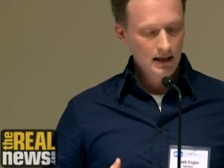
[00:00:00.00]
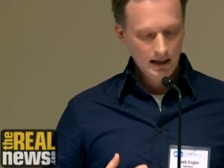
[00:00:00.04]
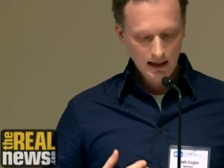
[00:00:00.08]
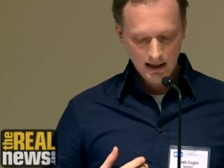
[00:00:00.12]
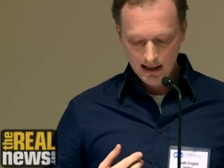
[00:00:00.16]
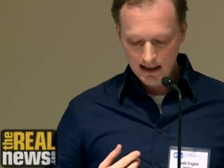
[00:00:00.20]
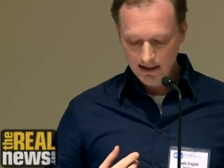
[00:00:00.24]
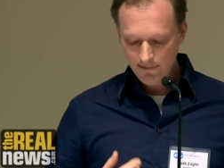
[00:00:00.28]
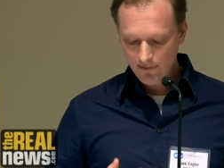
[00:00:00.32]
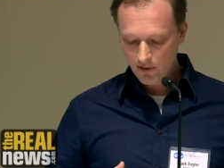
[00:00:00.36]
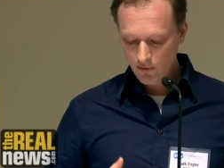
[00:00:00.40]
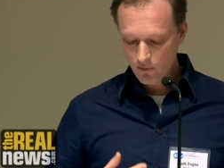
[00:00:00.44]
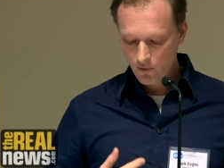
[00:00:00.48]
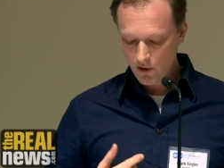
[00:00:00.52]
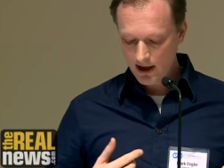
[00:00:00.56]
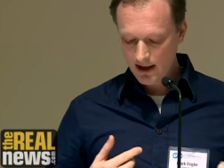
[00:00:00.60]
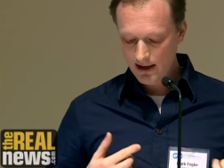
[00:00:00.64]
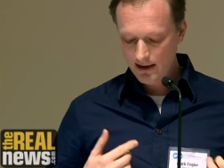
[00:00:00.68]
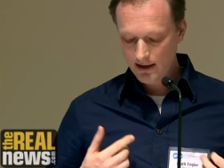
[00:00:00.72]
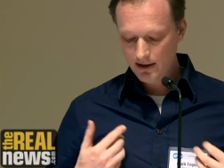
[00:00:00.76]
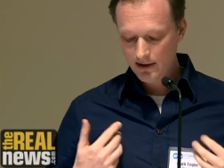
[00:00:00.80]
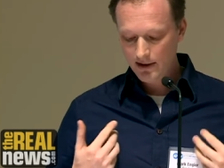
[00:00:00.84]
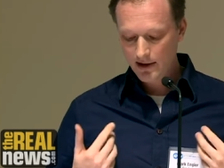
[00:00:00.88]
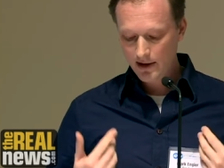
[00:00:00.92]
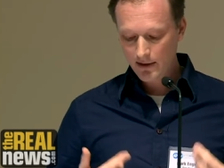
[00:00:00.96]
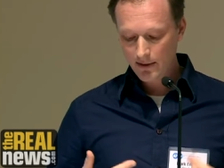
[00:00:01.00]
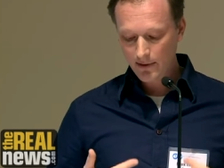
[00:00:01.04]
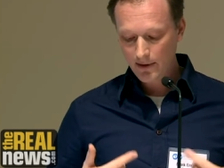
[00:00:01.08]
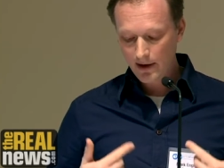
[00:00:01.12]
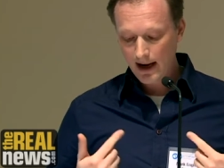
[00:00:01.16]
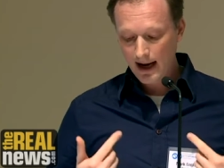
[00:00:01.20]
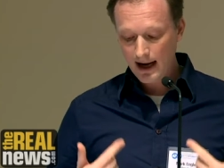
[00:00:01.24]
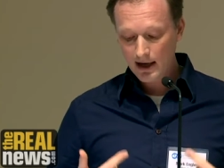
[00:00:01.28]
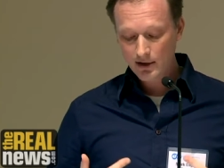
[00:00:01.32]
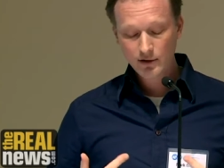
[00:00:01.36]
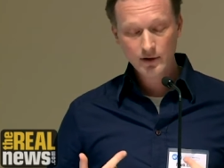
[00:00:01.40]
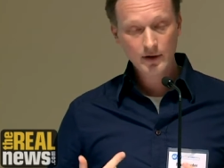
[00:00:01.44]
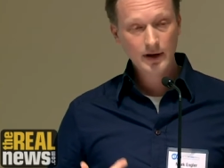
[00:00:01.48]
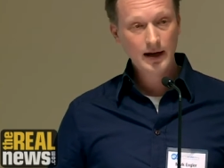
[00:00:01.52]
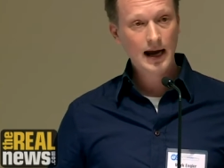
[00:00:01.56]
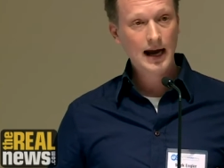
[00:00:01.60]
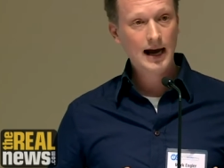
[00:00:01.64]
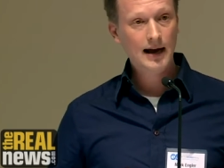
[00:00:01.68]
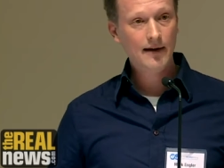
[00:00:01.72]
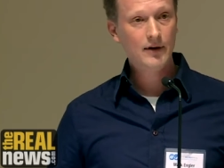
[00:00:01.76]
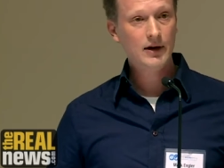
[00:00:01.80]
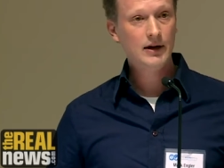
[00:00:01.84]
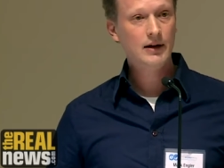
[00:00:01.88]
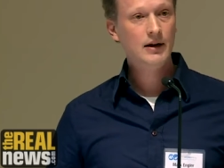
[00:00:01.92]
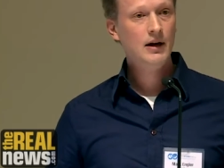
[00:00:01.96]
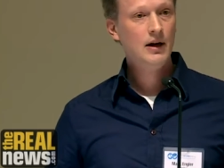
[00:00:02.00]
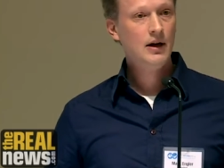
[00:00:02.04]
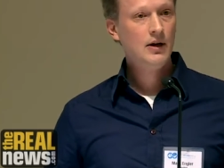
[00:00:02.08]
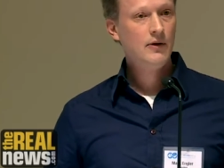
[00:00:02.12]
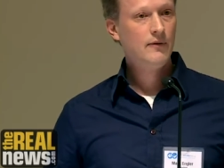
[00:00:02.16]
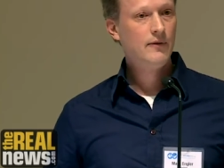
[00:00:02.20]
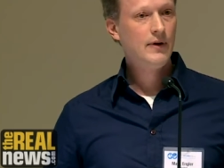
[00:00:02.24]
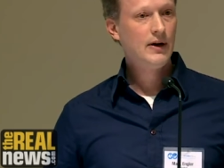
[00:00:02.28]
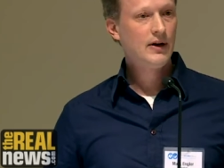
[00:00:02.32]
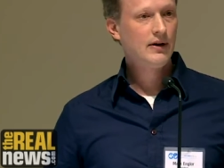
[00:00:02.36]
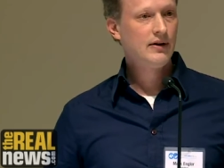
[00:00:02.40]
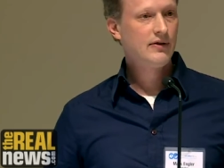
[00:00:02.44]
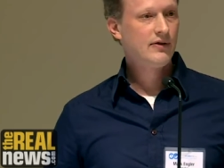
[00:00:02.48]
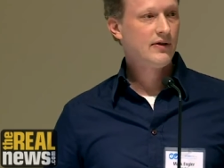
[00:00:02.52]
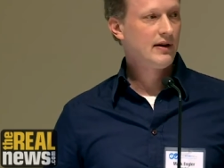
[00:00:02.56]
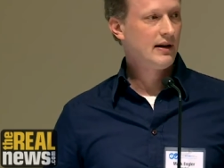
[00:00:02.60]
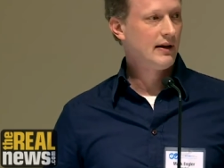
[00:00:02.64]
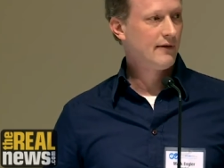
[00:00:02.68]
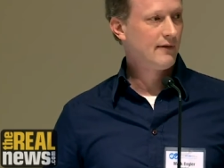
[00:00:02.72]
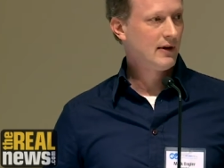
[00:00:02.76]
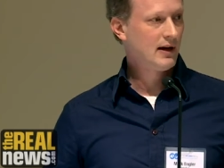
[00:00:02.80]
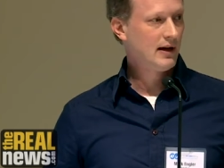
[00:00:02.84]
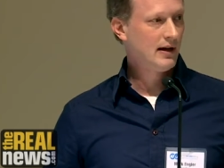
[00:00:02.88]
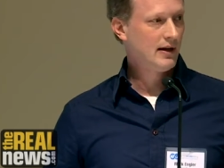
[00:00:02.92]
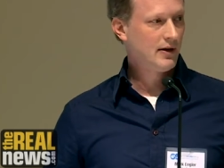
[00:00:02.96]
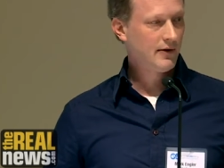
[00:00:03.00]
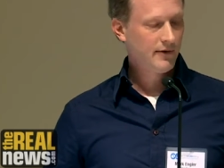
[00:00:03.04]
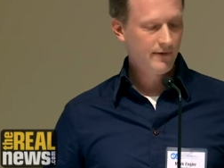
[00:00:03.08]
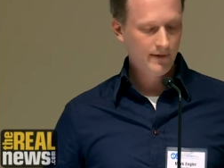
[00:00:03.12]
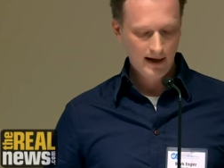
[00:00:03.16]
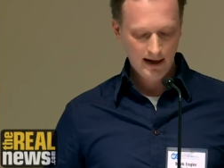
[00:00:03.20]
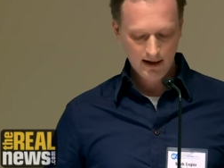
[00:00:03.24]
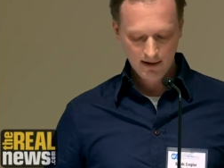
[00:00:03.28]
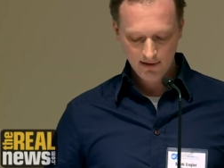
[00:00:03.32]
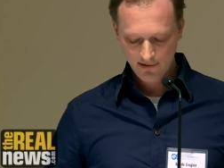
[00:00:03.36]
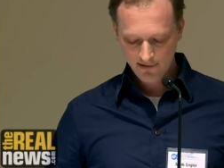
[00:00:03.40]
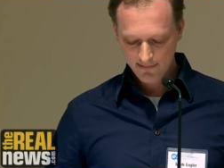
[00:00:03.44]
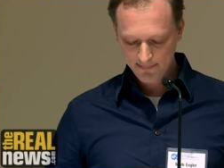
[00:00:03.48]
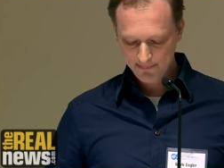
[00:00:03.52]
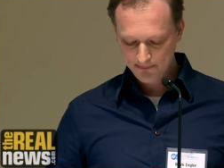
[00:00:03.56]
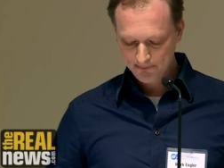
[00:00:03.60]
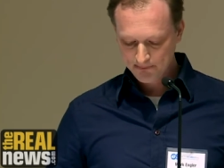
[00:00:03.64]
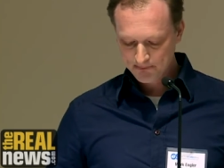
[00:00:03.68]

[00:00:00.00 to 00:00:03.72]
even when they're actually having very significant effects.